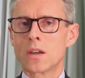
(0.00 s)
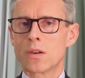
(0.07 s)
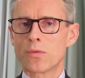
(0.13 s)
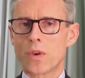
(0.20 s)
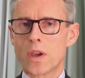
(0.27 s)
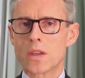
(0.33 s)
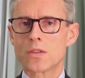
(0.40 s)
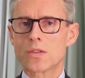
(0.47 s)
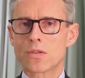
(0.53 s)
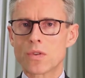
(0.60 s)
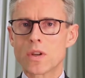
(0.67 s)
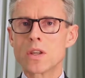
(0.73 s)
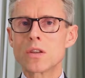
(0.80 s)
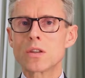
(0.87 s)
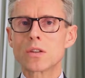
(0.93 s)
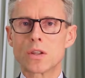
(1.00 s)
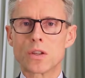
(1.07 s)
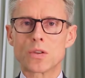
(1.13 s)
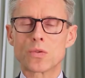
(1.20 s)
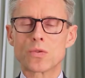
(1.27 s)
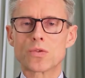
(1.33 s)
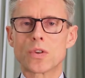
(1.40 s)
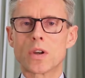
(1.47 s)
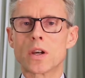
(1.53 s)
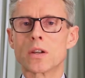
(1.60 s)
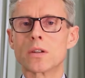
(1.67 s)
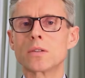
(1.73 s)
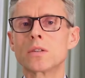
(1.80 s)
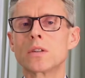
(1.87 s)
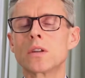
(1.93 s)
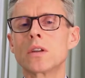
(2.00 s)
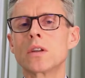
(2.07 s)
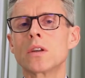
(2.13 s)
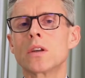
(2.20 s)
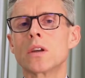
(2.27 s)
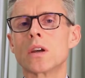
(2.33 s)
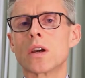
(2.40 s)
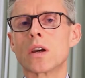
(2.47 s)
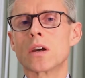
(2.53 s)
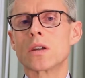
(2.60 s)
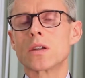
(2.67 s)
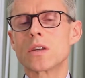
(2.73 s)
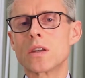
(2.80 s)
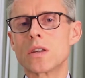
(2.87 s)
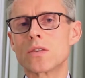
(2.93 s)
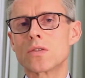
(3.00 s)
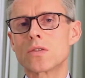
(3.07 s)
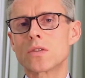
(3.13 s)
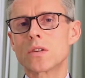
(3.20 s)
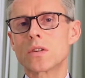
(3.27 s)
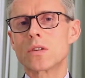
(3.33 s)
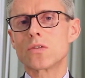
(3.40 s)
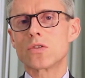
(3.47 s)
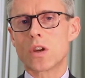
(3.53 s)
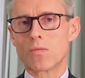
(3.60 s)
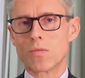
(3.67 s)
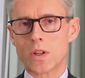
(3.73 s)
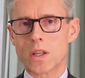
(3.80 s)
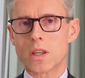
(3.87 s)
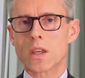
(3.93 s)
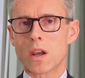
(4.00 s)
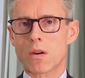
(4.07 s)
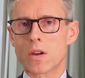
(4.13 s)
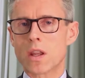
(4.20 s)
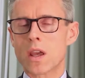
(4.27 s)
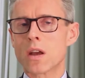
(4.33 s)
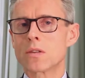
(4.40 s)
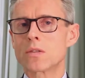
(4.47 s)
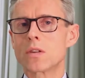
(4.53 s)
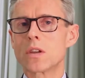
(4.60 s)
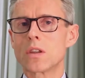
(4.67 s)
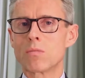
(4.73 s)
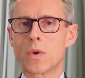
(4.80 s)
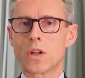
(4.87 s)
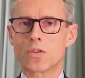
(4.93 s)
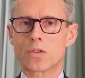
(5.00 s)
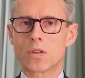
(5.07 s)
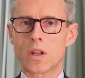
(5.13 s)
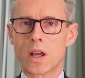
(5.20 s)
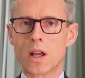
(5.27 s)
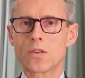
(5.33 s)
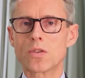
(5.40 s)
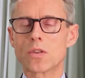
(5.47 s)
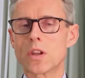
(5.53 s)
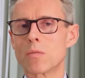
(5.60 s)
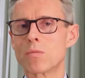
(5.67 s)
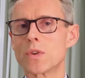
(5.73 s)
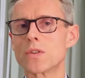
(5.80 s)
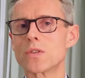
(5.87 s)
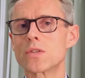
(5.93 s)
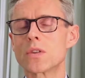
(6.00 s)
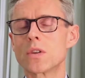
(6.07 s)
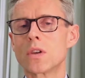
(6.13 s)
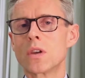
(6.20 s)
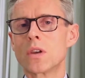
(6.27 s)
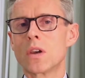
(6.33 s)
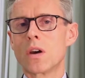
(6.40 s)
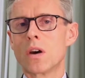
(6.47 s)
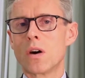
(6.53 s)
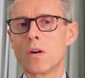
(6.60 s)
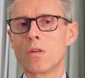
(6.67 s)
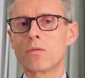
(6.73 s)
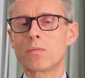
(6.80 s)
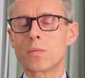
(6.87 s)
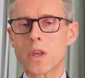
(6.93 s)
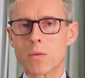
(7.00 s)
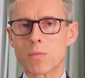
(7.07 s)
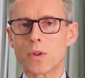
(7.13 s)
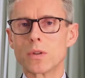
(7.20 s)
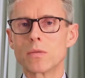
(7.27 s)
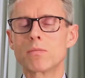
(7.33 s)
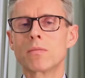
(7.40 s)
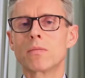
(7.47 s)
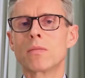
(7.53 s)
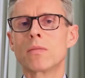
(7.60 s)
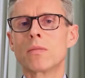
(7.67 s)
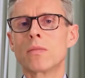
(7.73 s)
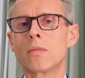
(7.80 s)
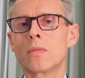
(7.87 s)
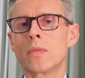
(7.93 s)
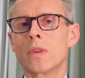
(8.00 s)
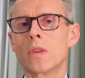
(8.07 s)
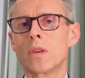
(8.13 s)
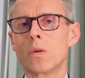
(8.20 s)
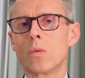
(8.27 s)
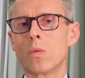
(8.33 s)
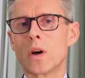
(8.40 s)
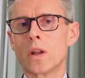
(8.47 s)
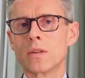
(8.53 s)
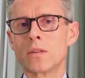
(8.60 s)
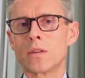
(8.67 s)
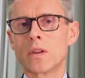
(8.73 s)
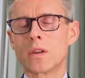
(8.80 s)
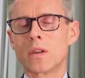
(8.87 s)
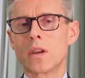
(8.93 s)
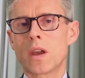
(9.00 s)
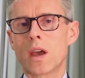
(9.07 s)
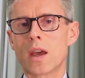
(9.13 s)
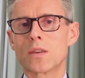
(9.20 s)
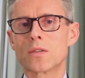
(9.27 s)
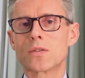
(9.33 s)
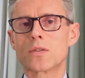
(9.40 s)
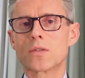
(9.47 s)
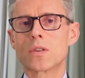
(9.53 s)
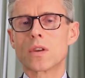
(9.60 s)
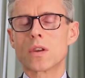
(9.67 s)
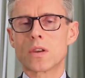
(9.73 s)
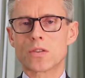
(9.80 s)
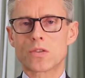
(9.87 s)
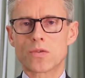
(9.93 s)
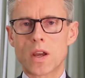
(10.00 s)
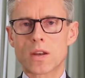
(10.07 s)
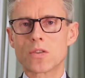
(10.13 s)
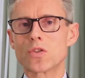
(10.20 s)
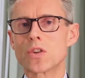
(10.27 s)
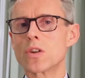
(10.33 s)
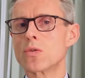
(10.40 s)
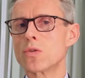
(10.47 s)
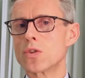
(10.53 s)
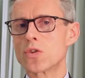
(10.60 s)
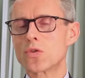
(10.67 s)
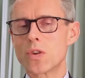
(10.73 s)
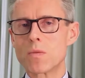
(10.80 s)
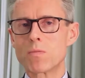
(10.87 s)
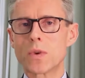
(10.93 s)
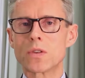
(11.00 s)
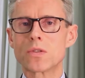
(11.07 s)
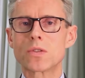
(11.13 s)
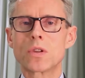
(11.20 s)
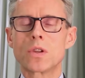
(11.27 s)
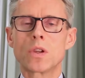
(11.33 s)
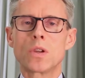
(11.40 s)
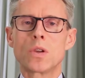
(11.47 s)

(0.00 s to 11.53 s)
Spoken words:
A phase 3 clinical trial is generally carried out in much larger numbers of people. One has a strategy or a treatment